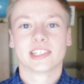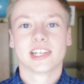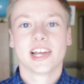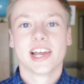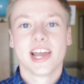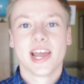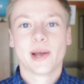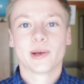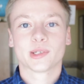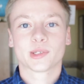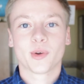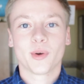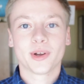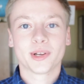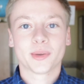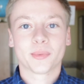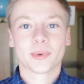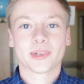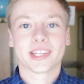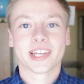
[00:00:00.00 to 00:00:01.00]
He was
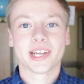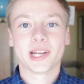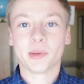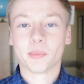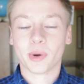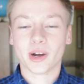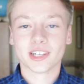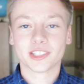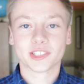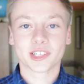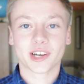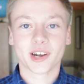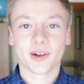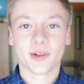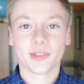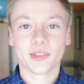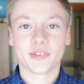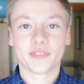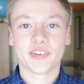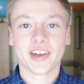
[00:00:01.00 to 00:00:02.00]
going to pretend to punch a
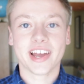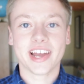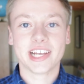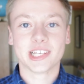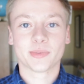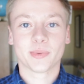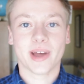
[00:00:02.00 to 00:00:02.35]
girl in the face,